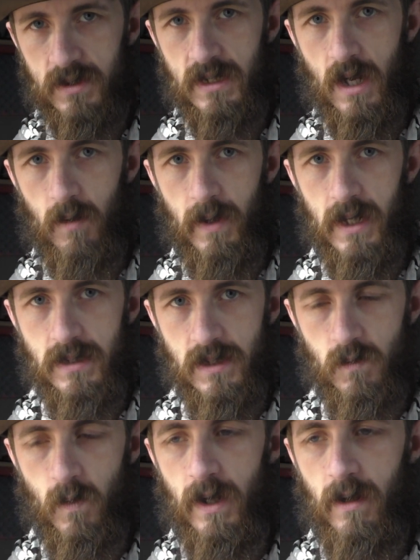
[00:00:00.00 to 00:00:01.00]
style baits
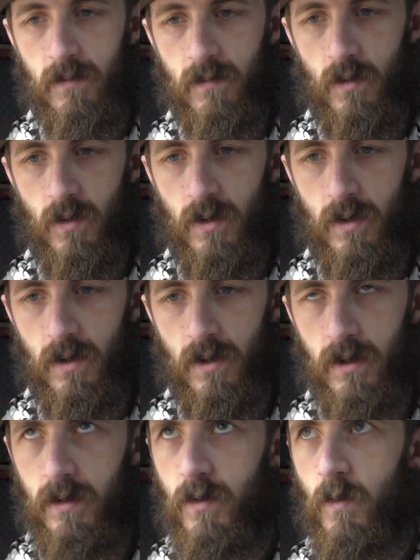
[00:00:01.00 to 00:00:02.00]
as well.
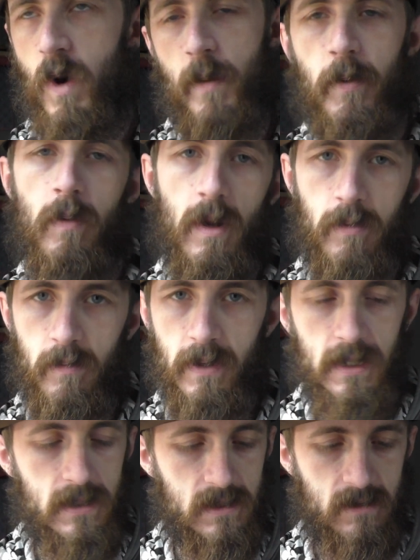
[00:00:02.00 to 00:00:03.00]
Or Whopper
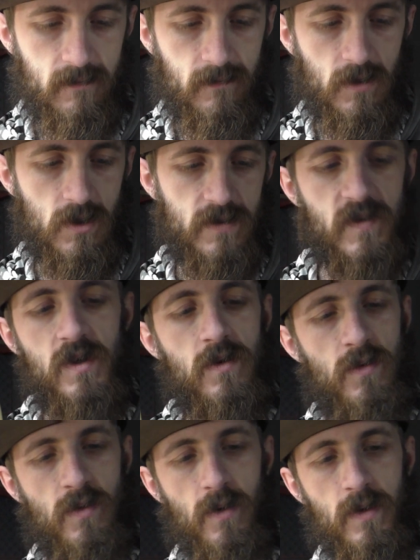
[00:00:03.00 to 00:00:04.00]
baits, for those of you
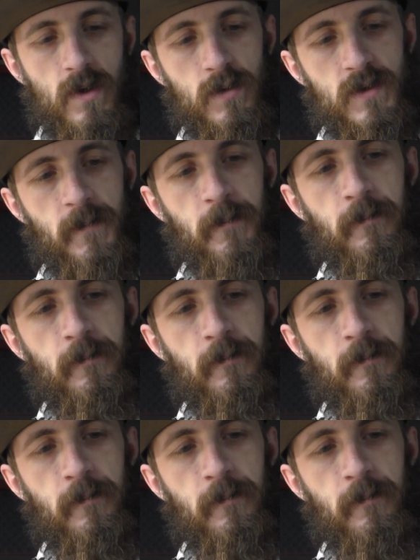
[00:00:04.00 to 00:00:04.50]
who throw those.